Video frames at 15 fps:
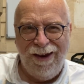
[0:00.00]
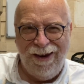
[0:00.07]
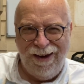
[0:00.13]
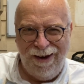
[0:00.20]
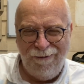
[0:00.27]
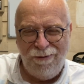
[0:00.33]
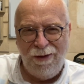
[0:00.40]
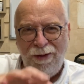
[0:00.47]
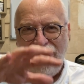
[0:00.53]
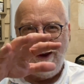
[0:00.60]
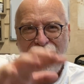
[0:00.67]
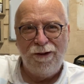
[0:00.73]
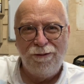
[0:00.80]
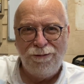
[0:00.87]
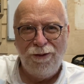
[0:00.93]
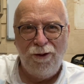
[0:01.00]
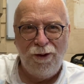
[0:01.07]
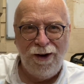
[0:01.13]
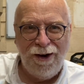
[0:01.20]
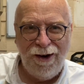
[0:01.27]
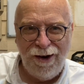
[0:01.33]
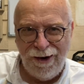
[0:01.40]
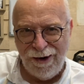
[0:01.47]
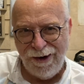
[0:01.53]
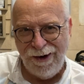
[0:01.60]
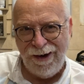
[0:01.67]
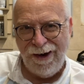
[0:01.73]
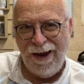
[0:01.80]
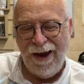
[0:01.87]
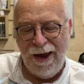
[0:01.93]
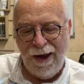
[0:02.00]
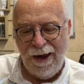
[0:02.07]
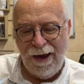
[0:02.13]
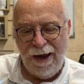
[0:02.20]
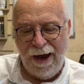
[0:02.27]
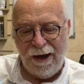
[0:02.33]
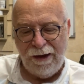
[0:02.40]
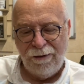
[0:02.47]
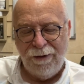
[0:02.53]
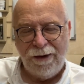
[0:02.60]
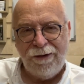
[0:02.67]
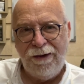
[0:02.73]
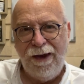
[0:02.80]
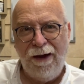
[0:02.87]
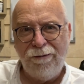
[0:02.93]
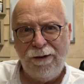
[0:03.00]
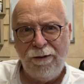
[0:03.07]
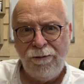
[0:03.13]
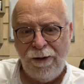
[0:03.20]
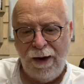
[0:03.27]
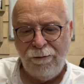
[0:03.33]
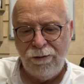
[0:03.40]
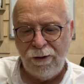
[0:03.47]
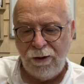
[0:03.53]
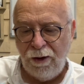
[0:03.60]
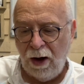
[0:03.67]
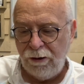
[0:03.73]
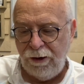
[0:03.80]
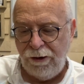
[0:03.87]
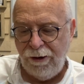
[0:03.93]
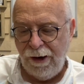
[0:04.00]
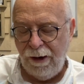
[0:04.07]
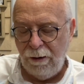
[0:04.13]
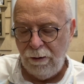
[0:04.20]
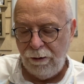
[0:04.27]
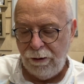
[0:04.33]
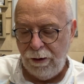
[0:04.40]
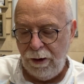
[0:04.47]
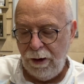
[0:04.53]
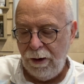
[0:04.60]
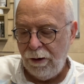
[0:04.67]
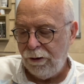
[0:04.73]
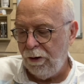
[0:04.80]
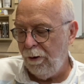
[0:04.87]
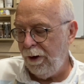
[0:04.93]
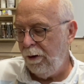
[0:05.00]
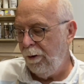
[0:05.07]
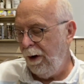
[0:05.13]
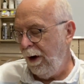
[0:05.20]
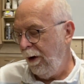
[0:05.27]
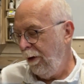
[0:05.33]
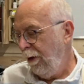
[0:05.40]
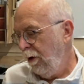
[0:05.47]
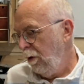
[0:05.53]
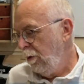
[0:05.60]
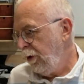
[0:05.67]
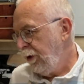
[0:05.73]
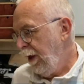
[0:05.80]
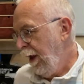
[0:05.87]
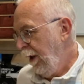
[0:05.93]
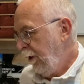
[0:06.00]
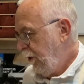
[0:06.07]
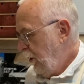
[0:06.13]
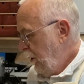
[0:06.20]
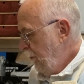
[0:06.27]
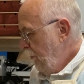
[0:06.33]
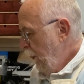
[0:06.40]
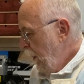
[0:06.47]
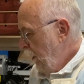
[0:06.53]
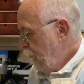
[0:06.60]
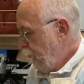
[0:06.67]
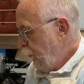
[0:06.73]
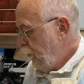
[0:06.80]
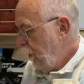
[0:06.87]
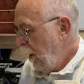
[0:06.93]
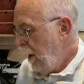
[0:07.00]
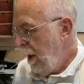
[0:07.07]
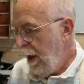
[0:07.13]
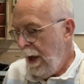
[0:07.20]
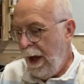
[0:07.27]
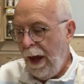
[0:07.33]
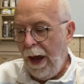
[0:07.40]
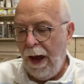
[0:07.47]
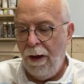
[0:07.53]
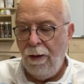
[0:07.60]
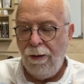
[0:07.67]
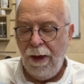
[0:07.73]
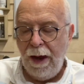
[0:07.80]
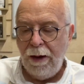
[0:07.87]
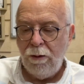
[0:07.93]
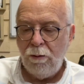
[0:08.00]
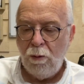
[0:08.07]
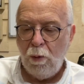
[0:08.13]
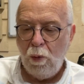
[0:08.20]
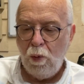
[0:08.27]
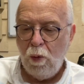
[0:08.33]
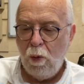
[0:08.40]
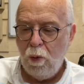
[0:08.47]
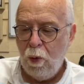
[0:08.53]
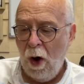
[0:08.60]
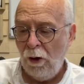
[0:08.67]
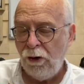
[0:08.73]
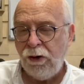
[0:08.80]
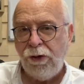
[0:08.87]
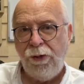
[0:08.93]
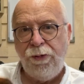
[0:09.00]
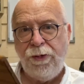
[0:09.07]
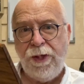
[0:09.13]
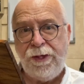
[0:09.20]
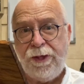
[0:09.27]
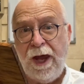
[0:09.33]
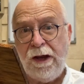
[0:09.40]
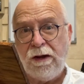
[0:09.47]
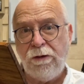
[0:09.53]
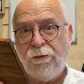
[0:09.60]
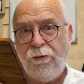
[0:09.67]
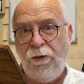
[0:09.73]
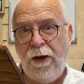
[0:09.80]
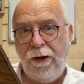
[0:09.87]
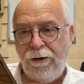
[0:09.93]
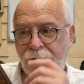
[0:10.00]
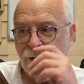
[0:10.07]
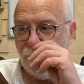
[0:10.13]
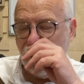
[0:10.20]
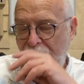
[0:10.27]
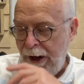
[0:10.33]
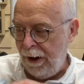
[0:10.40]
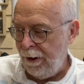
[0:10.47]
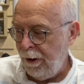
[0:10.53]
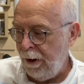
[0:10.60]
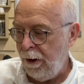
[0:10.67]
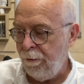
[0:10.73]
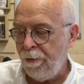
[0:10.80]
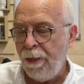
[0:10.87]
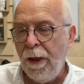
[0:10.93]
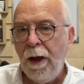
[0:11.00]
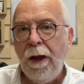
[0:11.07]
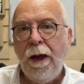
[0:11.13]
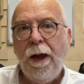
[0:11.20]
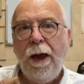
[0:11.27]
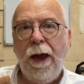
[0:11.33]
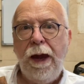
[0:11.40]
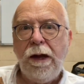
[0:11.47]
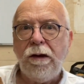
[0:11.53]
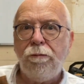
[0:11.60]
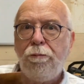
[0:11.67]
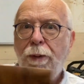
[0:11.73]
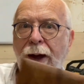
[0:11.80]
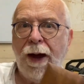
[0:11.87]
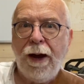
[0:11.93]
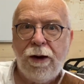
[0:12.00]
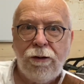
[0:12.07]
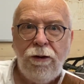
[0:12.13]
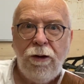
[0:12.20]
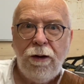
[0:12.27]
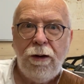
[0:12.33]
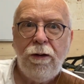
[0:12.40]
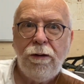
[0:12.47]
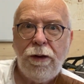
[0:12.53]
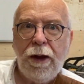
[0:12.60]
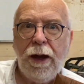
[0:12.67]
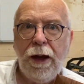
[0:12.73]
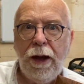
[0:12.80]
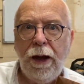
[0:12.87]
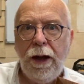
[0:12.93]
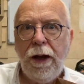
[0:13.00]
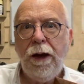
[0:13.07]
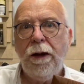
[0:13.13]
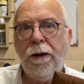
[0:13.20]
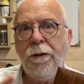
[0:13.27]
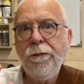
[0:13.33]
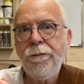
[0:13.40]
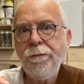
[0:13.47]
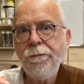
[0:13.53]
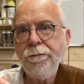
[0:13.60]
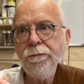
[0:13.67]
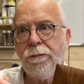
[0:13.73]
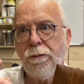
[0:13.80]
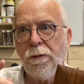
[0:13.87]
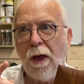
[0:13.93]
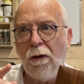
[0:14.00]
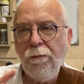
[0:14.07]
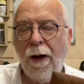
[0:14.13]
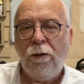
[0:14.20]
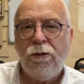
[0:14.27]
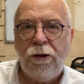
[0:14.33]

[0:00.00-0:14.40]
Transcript: if the thing had have fallen in, I'd have never got it out. So anyway, there was that. And then once this fit in, it's back to the router